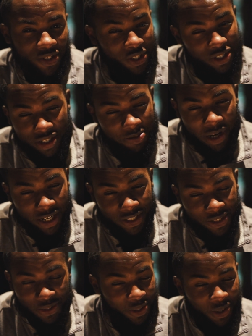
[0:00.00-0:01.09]
just as much.
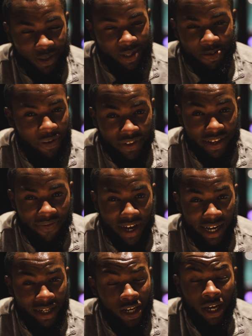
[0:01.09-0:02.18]
So it's perfectly
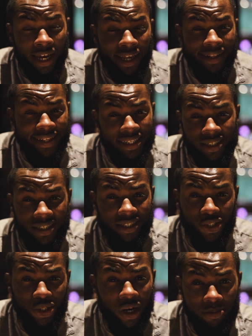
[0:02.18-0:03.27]
fine. this
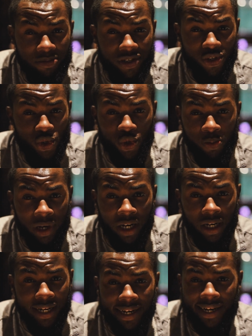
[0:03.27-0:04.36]
trumps
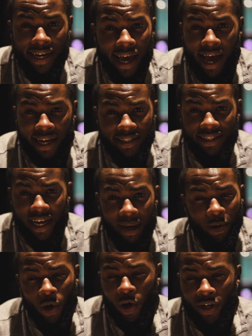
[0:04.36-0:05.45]
Zuma
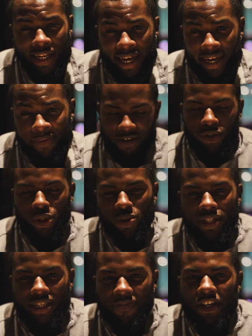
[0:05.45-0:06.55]
non-stop all day. You have
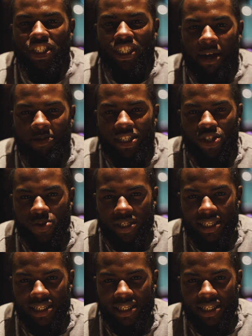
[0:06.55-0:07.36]
two different Japanese